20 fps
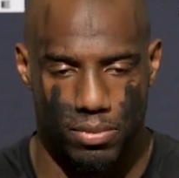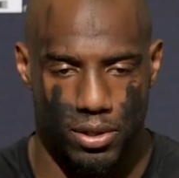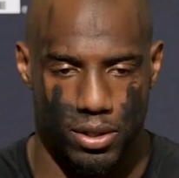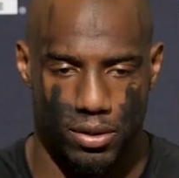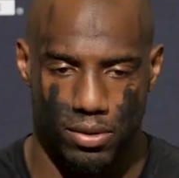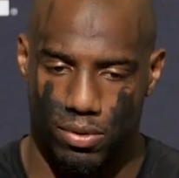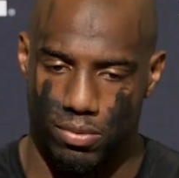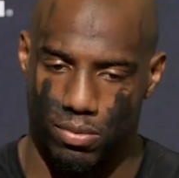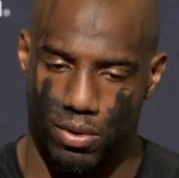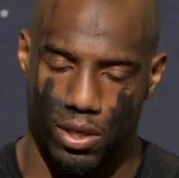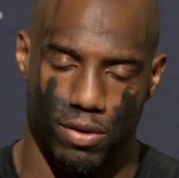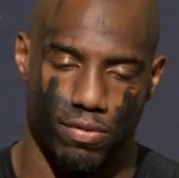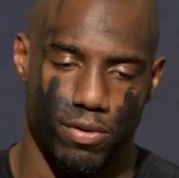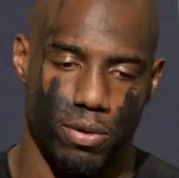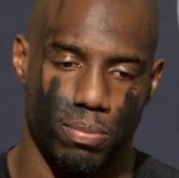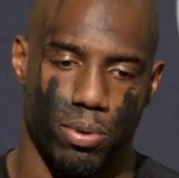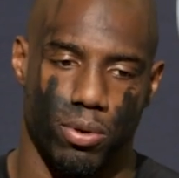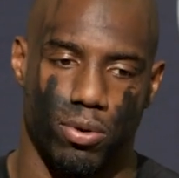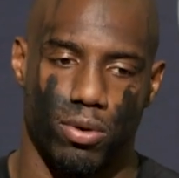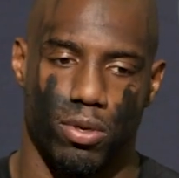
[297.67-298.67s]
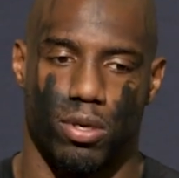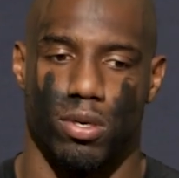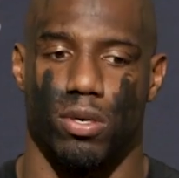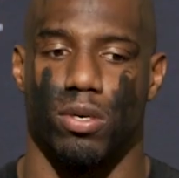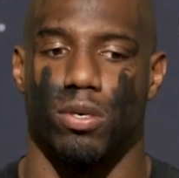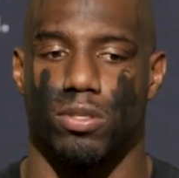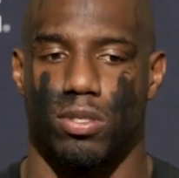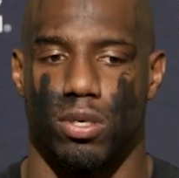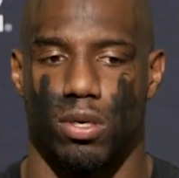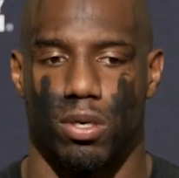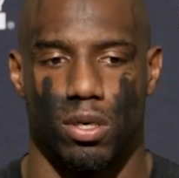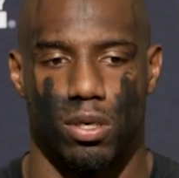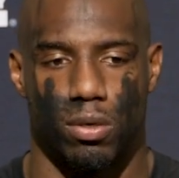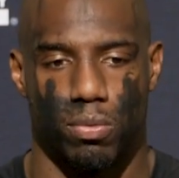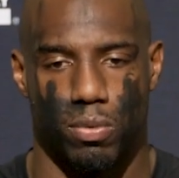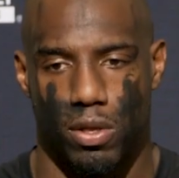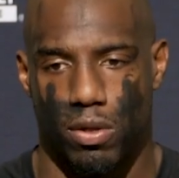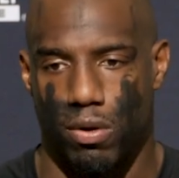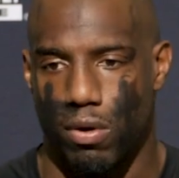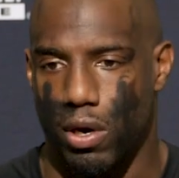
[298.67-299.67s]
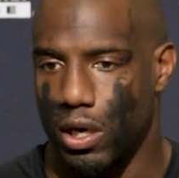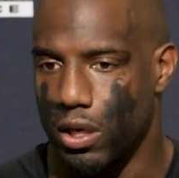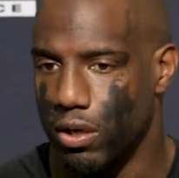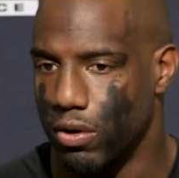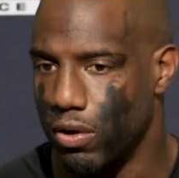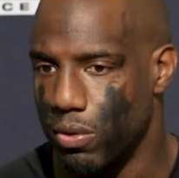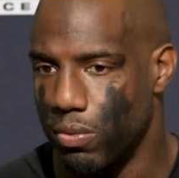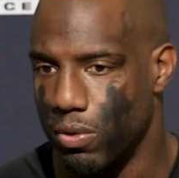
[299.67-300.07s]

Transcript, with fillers: And whatever the protocols are, whether I agree